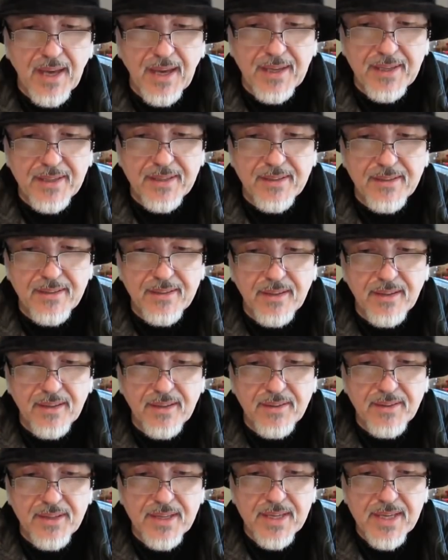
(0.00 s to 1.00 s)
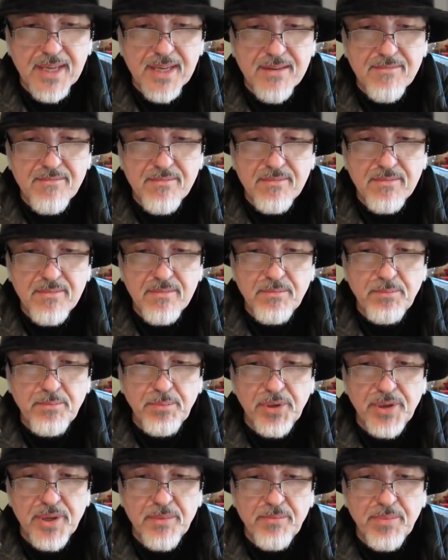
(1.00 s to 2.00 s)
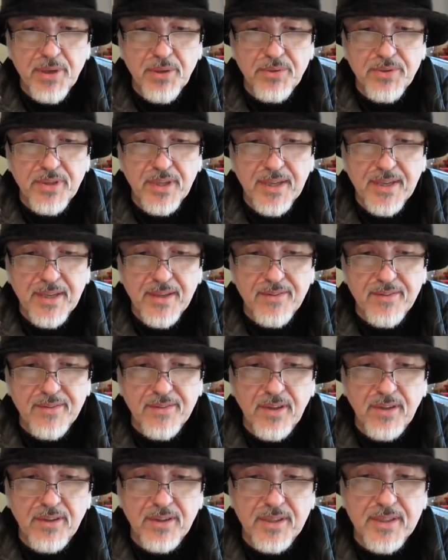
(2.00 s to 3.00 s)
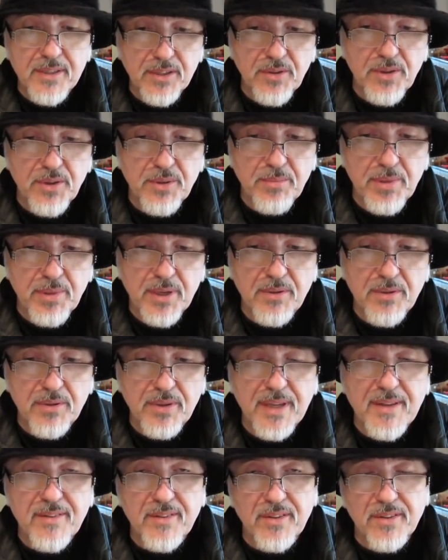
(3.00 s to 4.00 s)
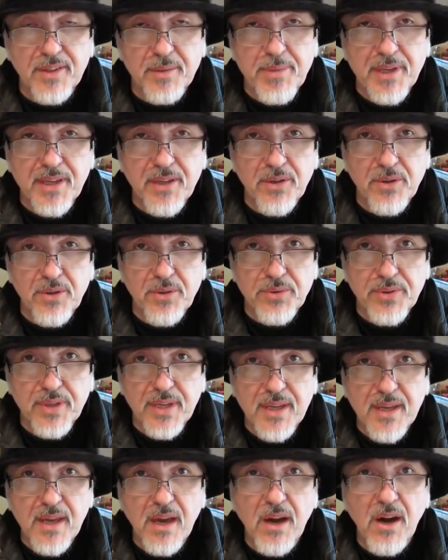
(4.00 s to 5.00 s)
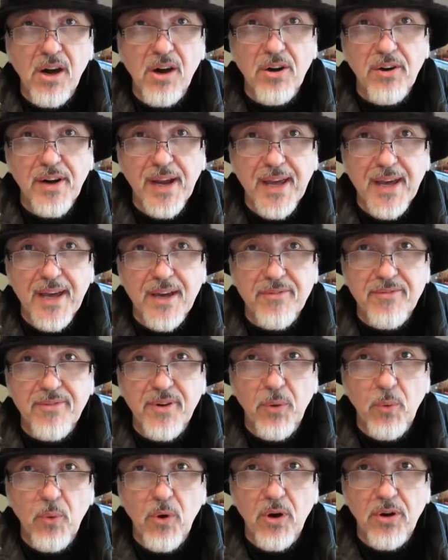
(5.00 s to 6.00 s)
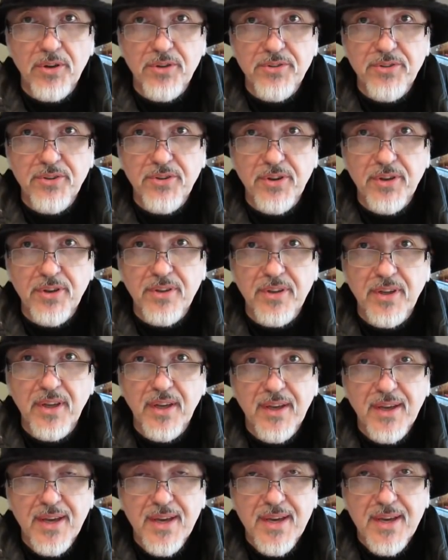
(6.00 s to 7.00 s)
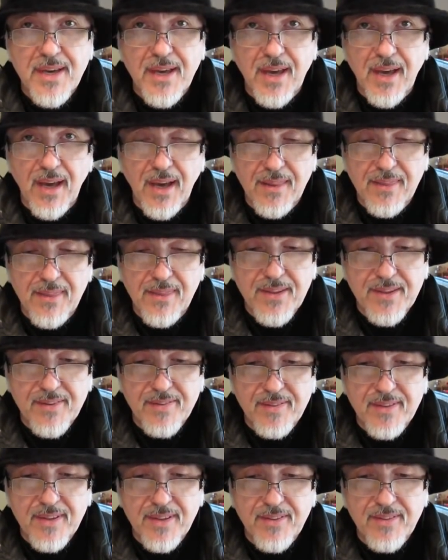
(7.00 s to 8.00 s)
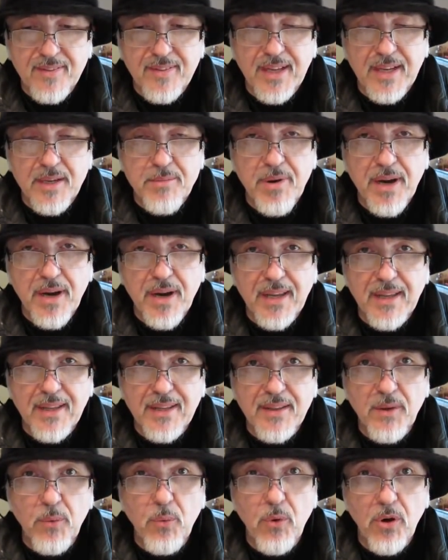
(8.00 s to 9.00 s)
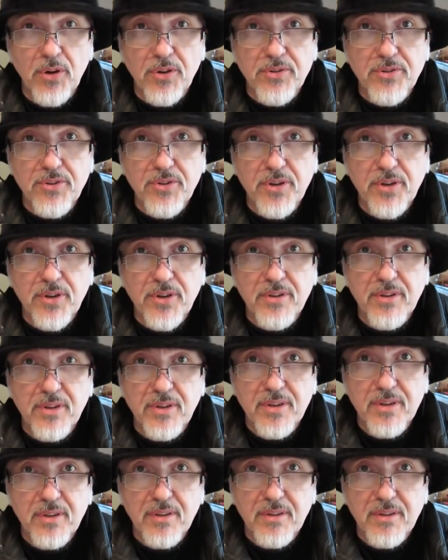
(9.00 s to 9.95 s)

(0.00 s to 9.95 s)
and the buddy build that he's starting, the group build, is going to be called the RAF 100, and this is celebrating the 100